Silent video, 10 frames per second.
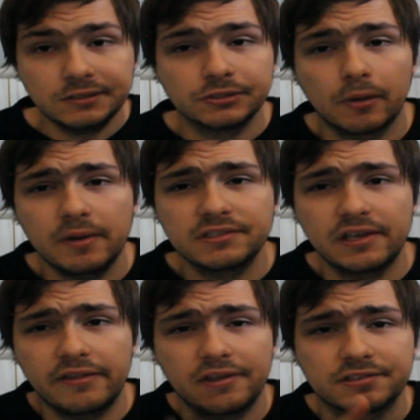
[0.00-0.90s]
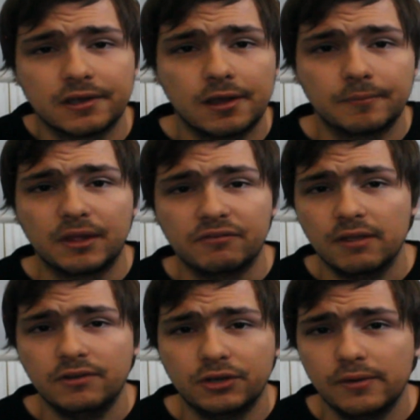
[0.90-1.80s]
So I'm gonna say this. If you
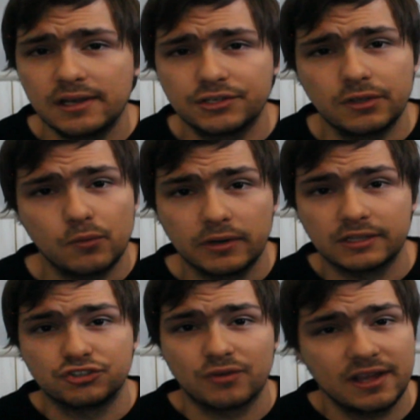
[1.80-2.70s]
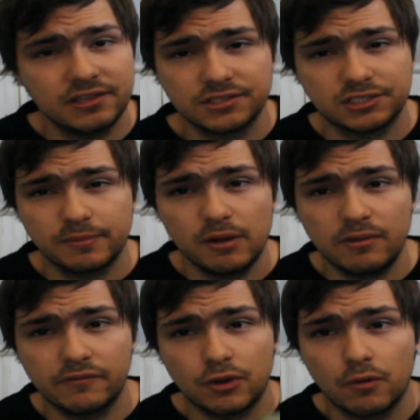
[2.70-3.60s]
ever do actually want to try this
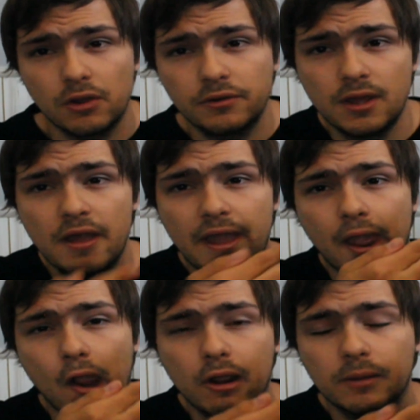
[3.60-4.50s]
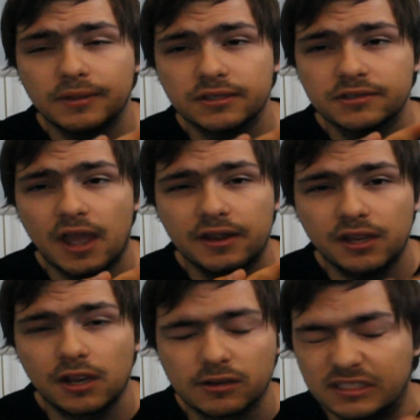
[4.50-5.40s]
experiment for your own, I recommend this kind
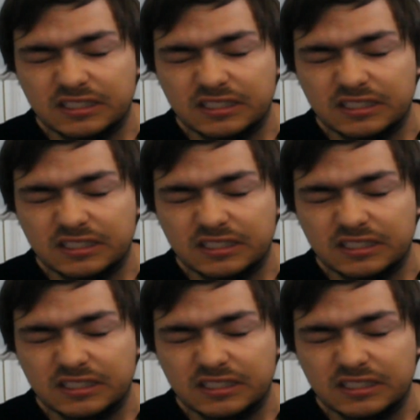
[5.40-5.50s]
here.